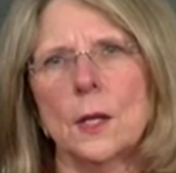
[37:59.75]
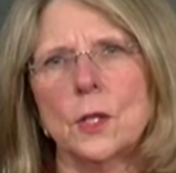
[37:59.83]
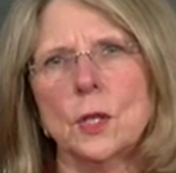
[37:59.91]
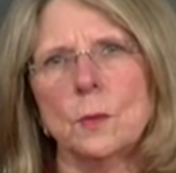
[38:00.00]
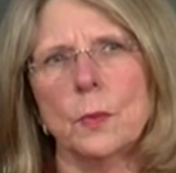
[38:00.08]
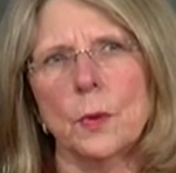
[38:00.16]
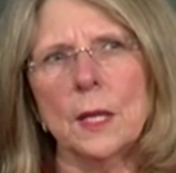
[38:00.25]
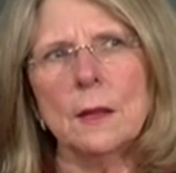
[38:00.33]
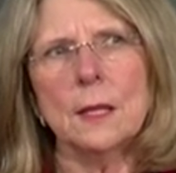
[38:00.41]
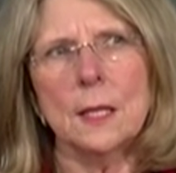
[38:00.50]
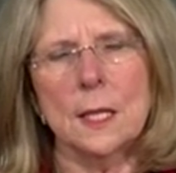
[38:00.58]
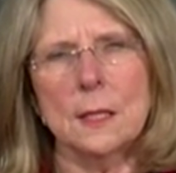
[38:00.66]
to bring
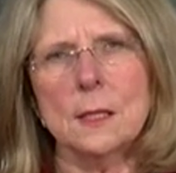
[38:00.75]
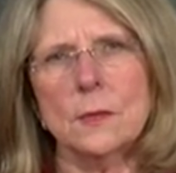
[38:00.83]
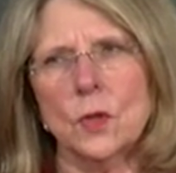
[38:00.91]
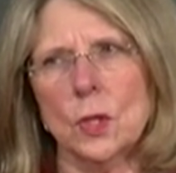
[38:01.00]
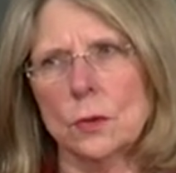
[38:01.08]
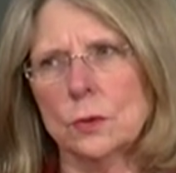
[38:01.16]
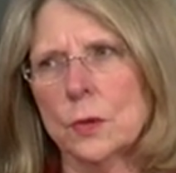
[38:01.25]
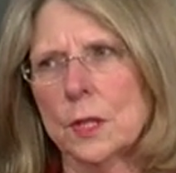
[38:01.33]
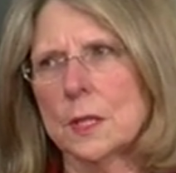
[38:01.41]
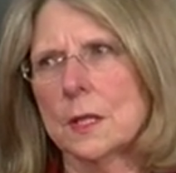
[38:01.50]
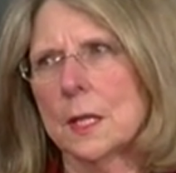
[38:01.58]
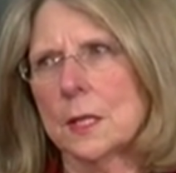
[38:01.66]
the needs of
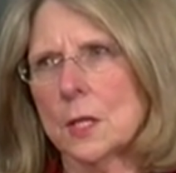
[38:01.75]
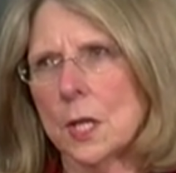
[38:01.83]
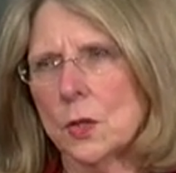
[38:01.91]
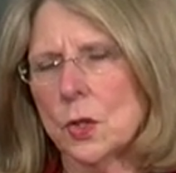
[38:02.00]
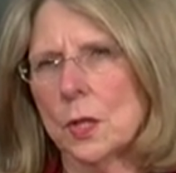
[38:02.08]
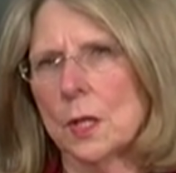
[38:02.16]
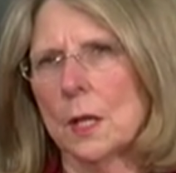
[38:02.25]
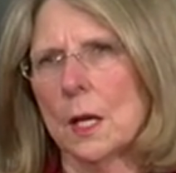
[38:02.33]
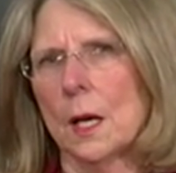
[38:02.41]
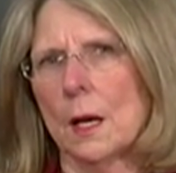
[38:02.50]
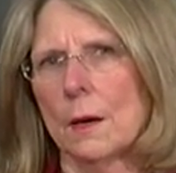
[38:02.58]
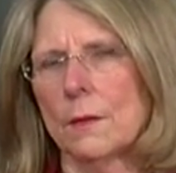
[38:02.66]
children to the attention
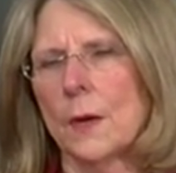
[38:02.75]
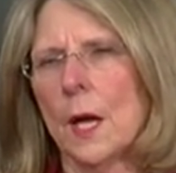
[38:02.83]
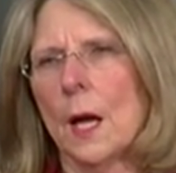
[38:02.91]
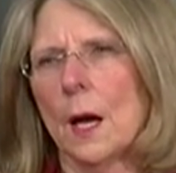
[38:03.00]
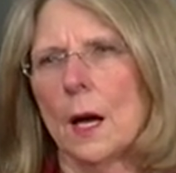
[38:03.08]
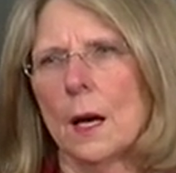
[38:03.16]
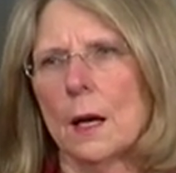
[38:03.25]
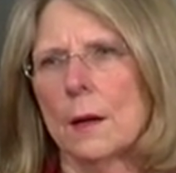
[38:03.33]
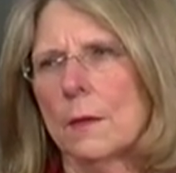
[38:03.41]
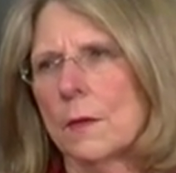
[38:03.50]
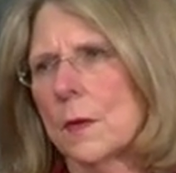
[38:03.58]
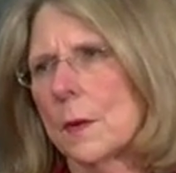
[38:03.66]
of
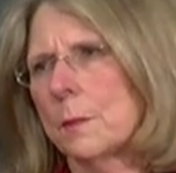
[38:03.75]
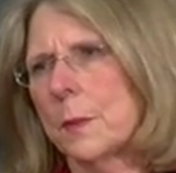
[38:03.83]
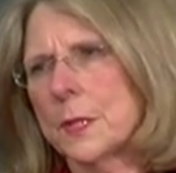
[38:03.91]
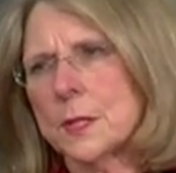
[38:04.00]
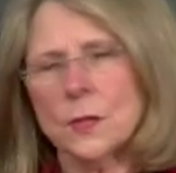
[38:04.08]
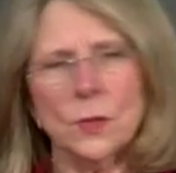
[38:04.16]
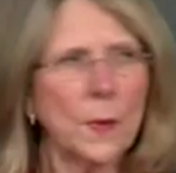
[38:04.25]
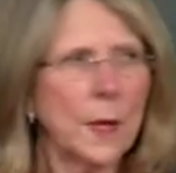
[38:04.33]
the Business